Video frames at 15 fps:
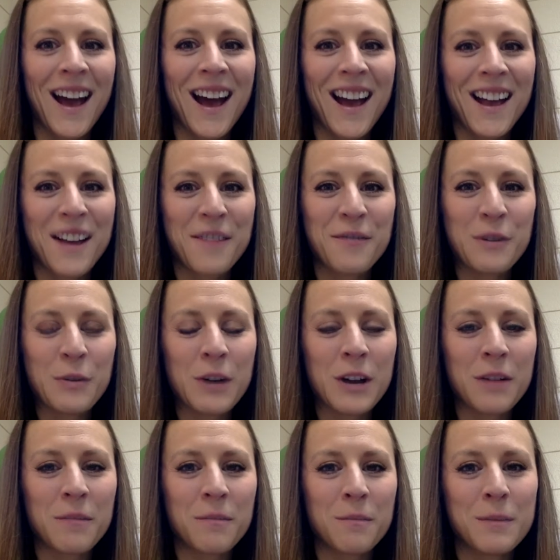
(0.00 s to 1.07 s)
Hi
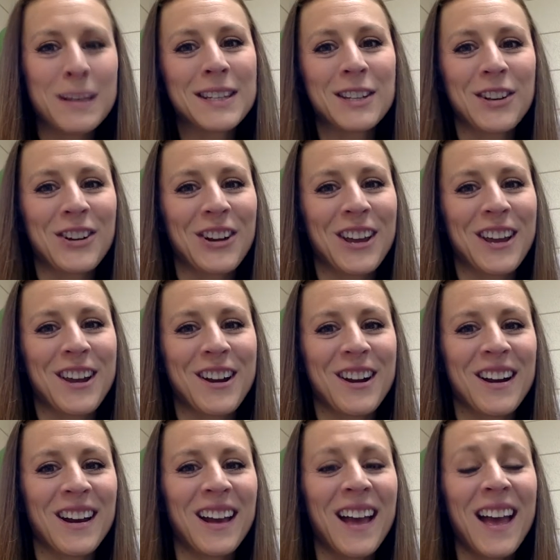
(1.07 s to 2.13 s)
everyone, Miss Cook
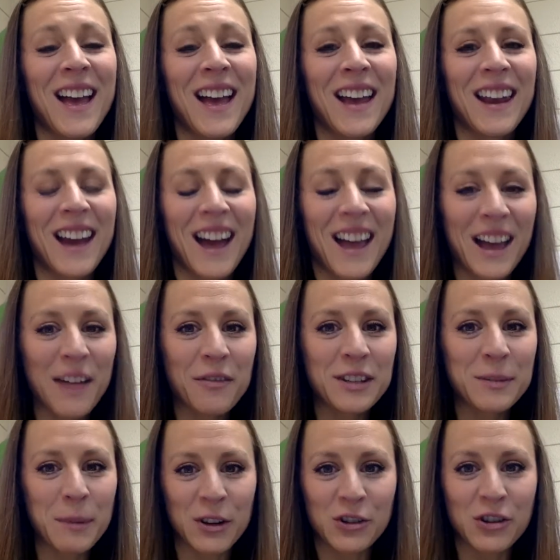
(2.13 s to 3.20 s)
here, and I have a
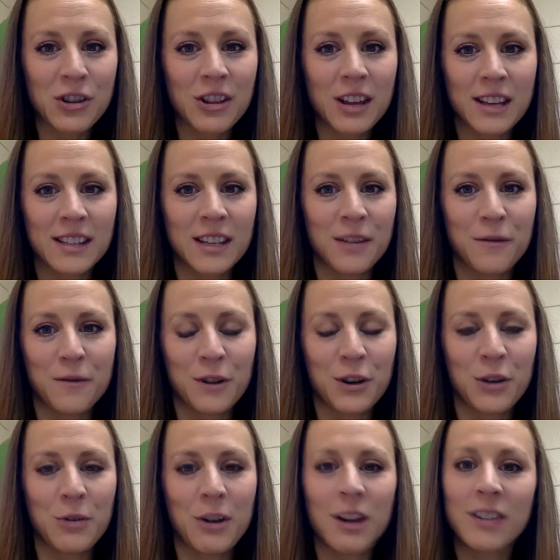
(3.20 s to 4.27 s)
special lesson for
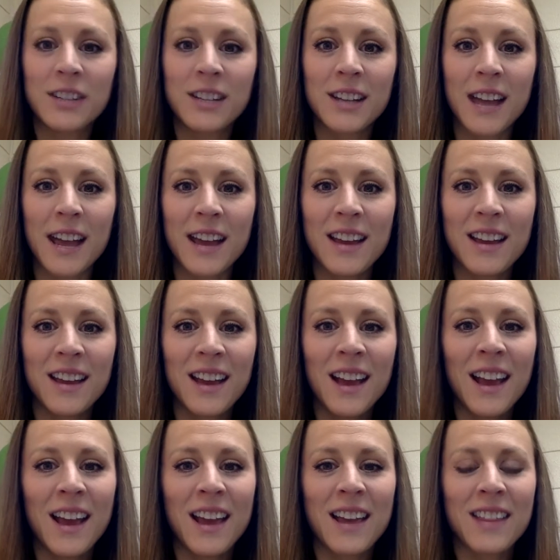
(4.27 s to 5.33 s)
you all today,
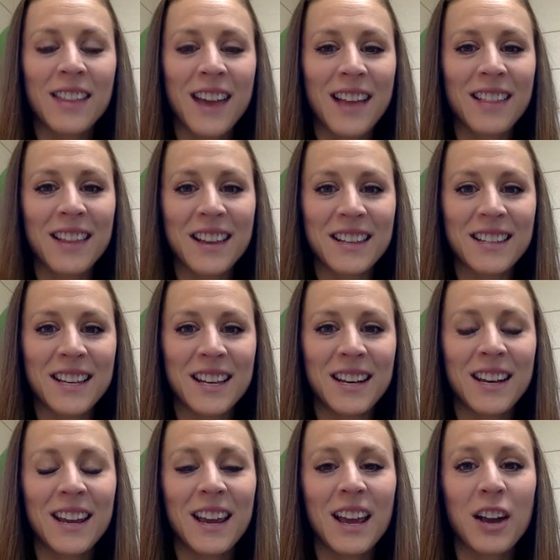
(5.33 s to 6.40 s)
and that
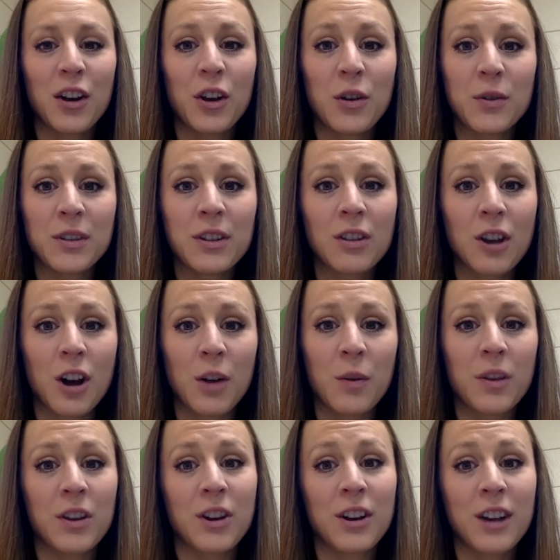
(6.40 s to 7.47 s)
lesson goes along
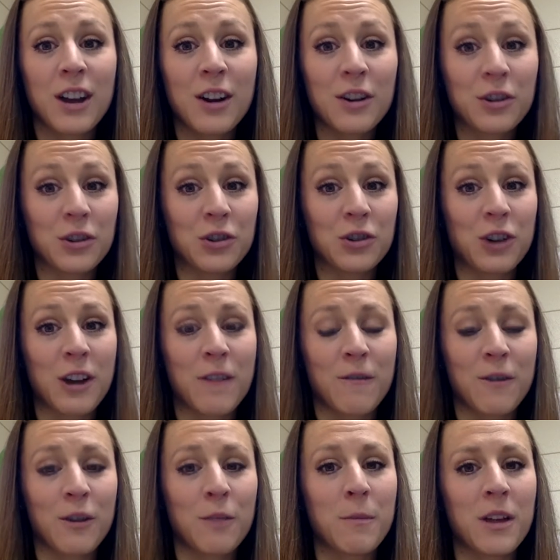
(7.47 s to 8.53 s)
with our character trait
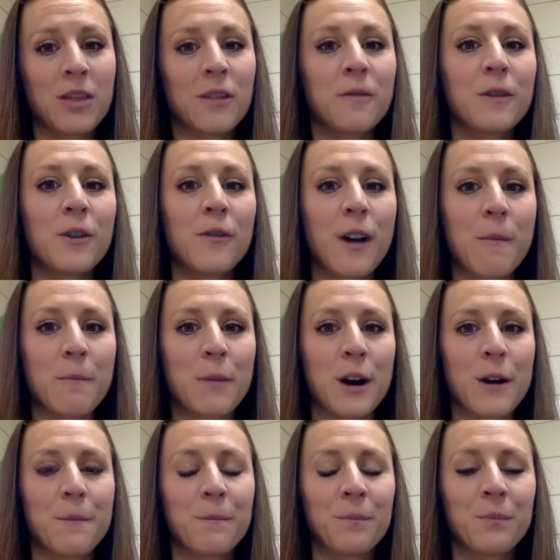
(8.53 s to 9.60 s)
for the month of November.